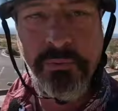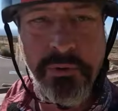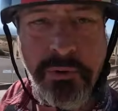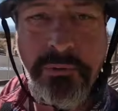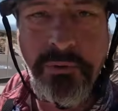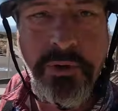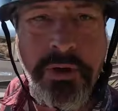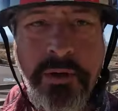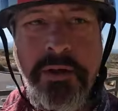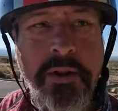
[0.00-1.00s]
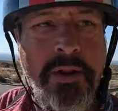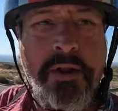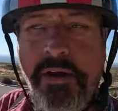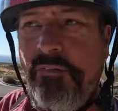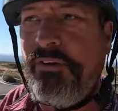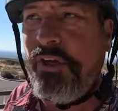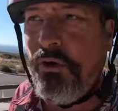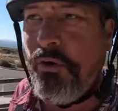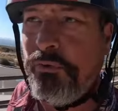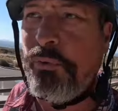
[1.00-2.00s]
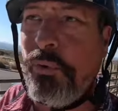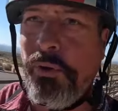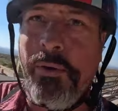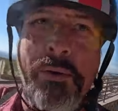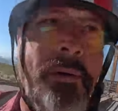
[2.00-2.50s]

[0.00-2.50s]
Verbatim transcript: we'll go do a a VR tour.